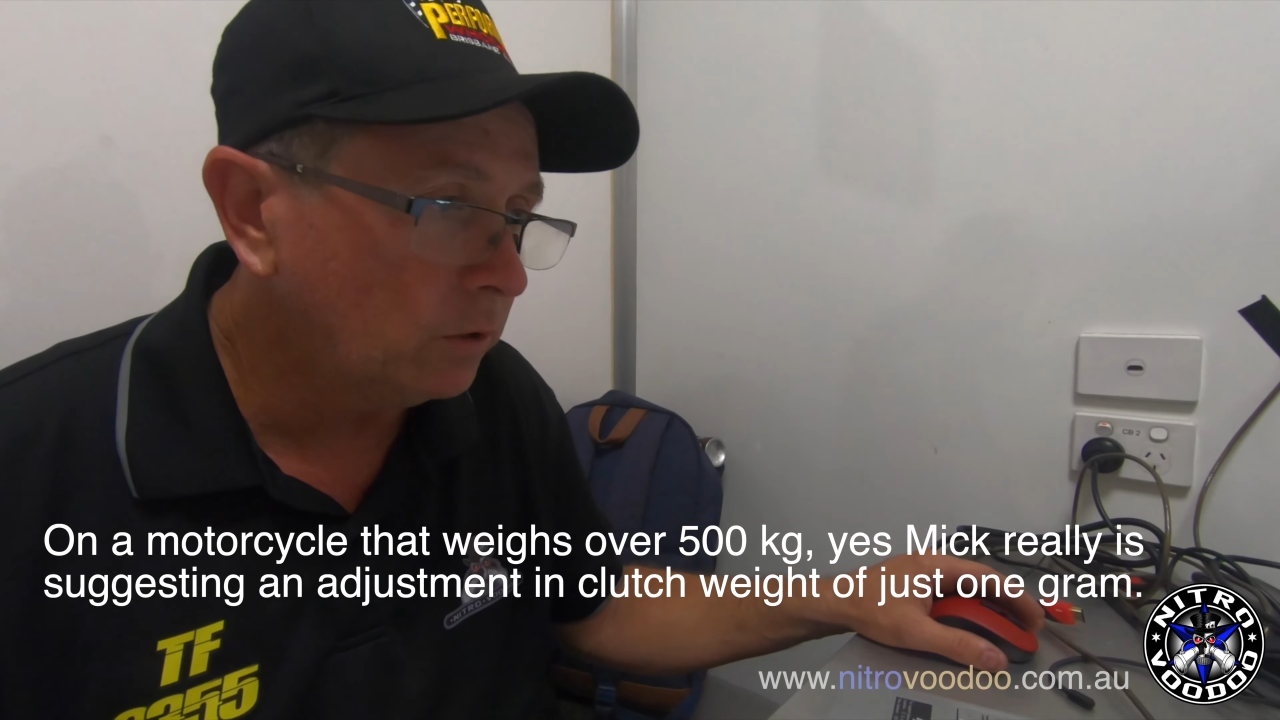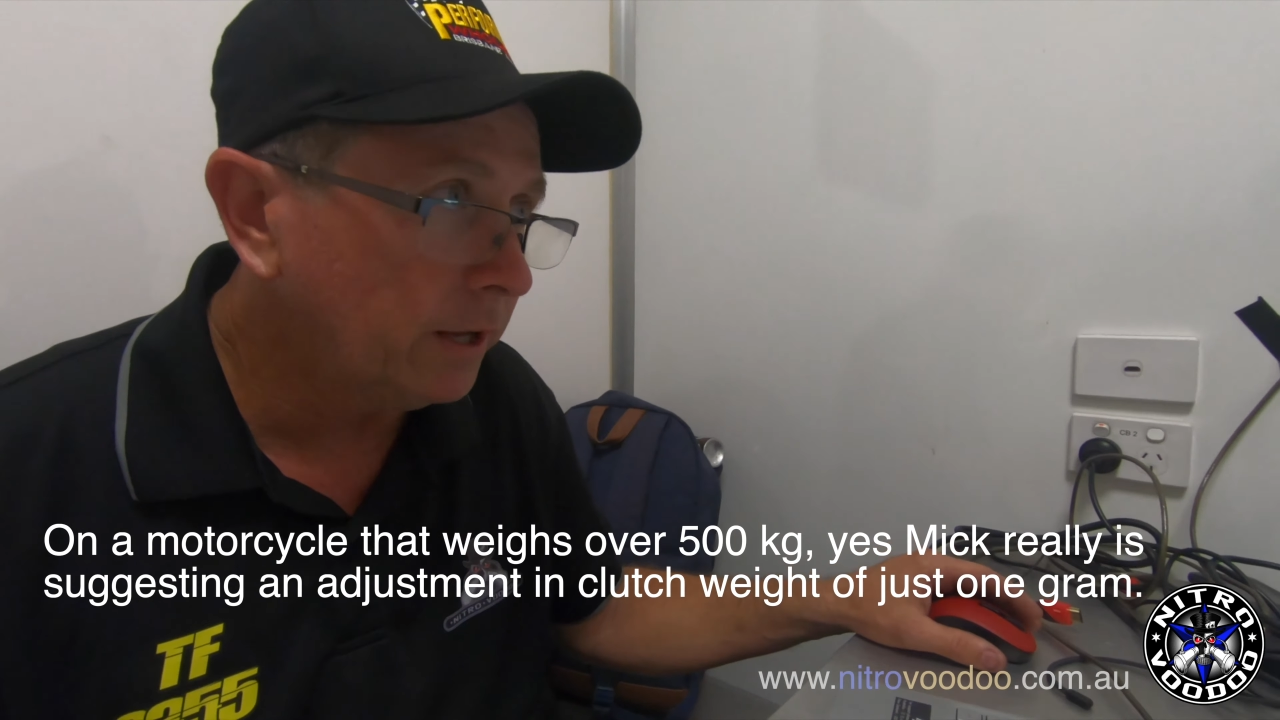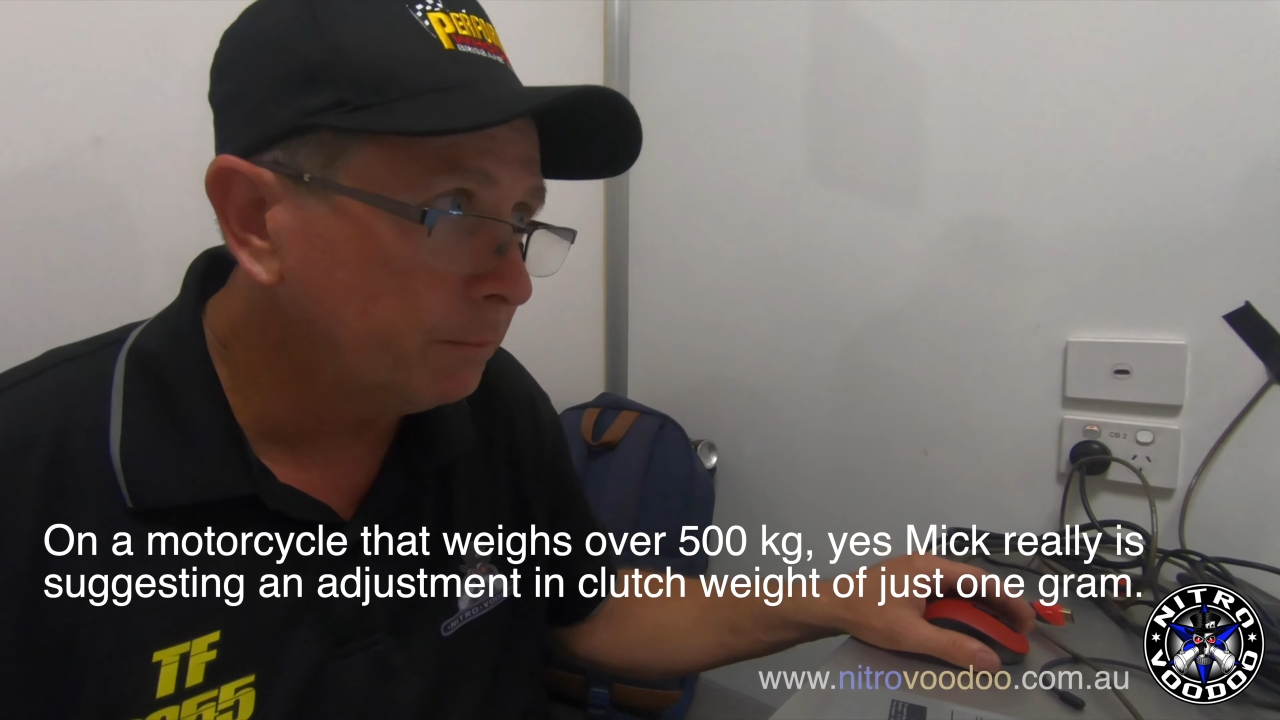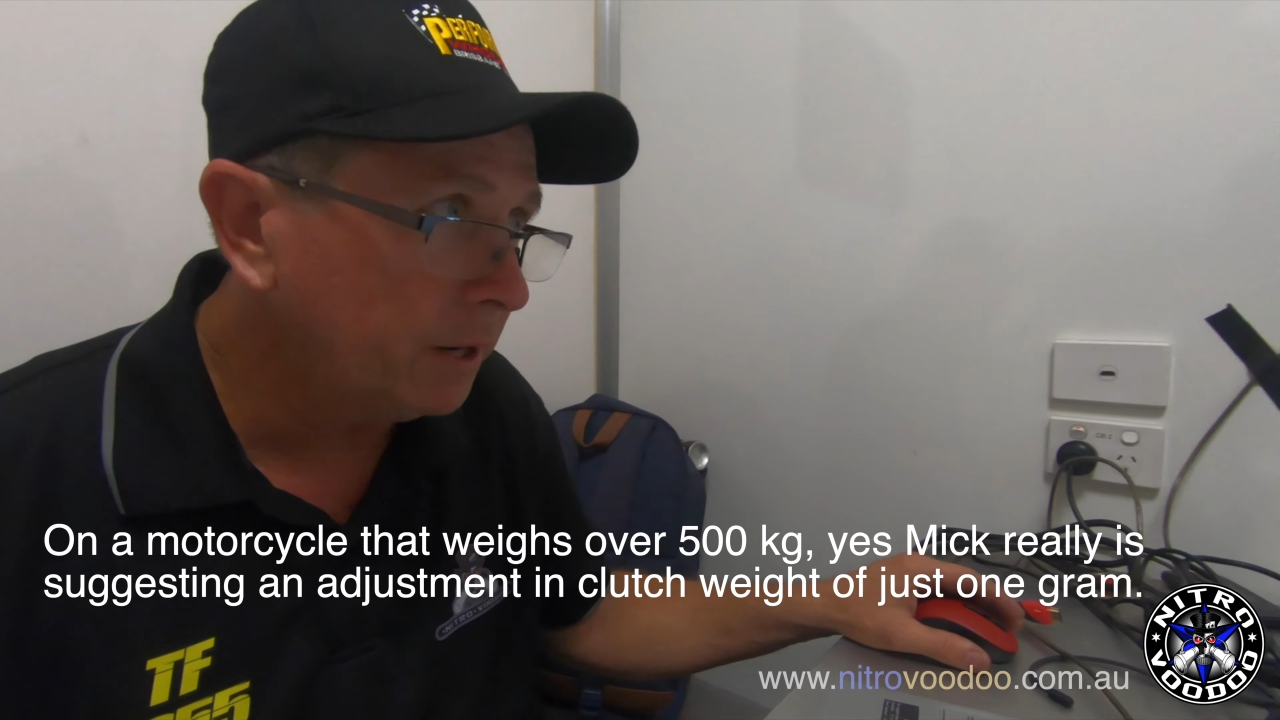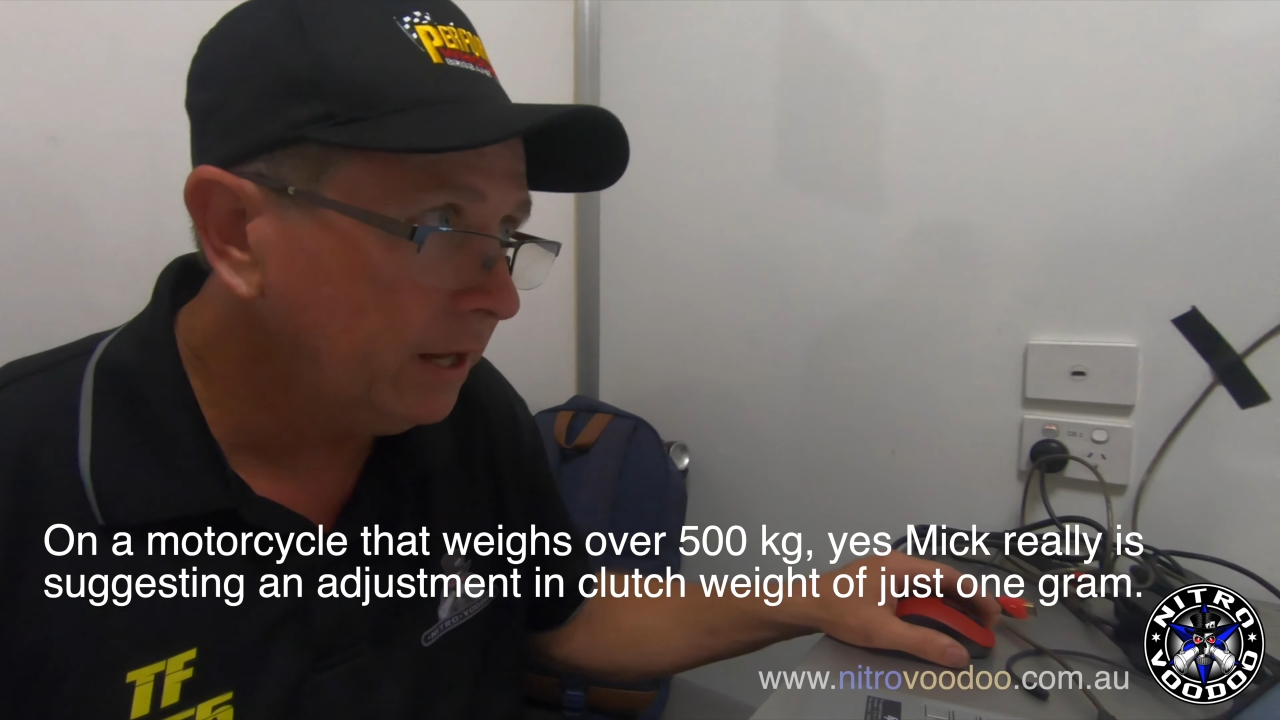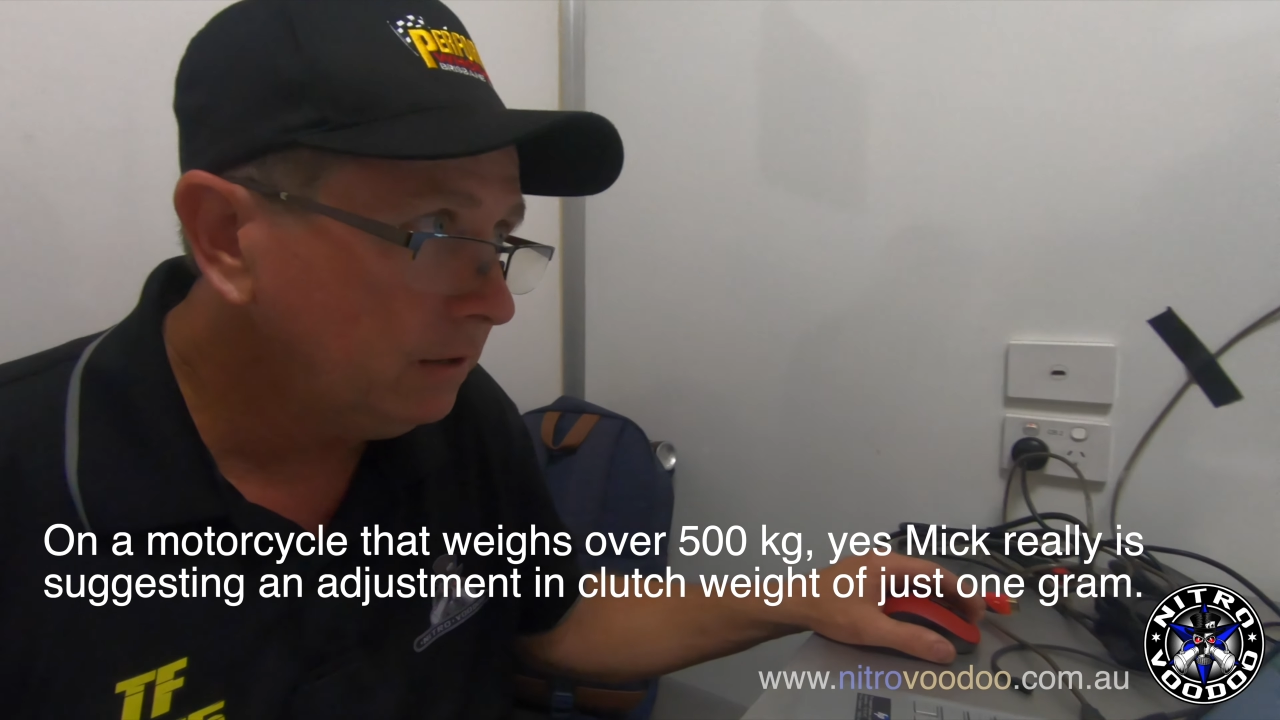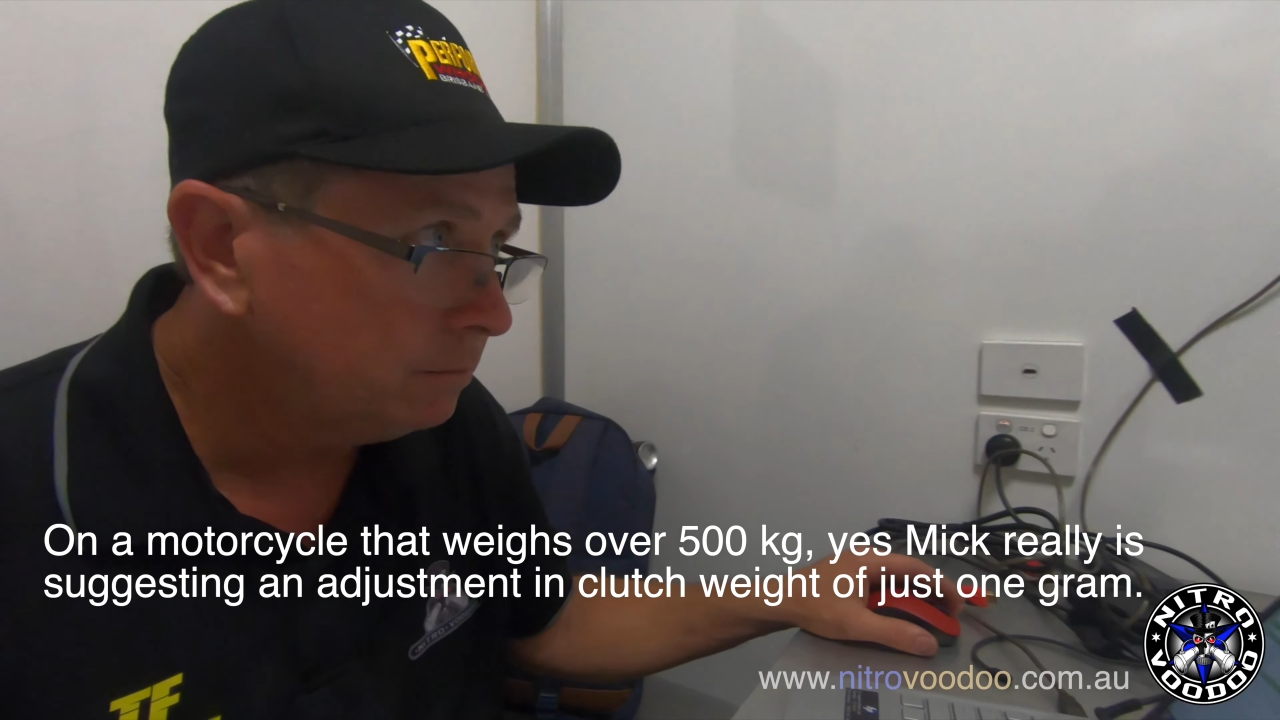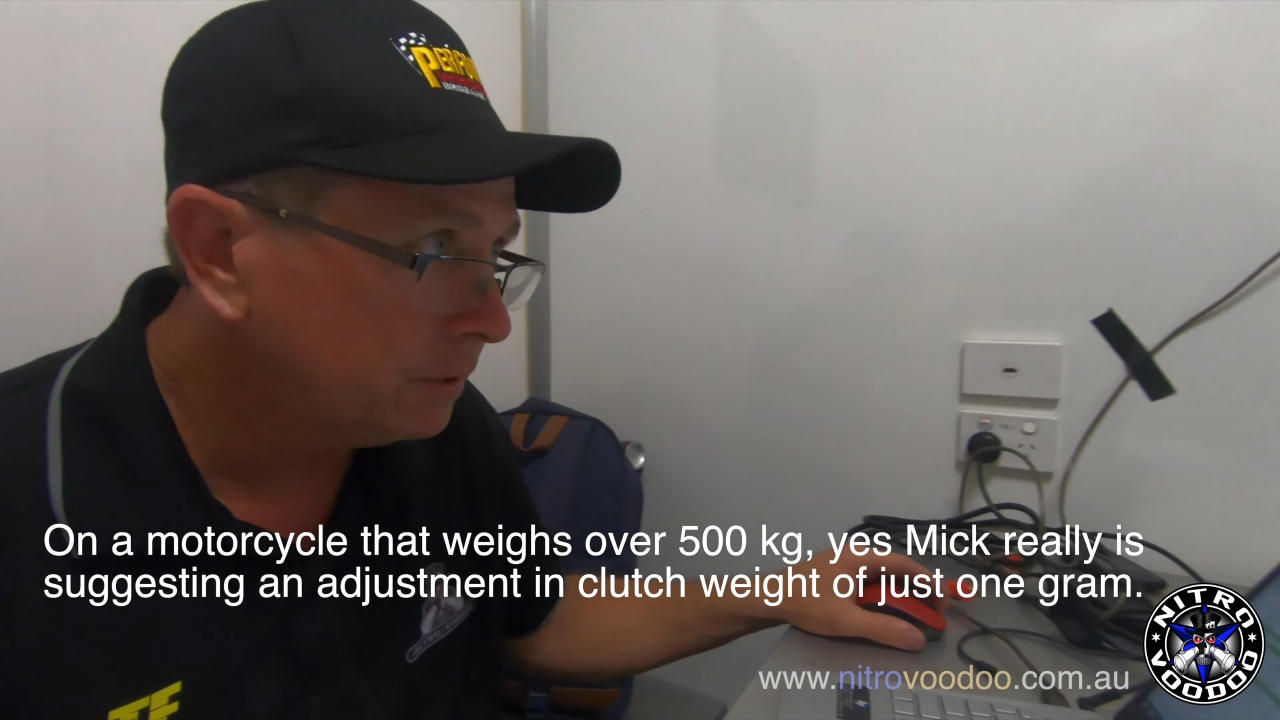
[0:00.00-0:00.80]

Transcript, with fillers: will get better,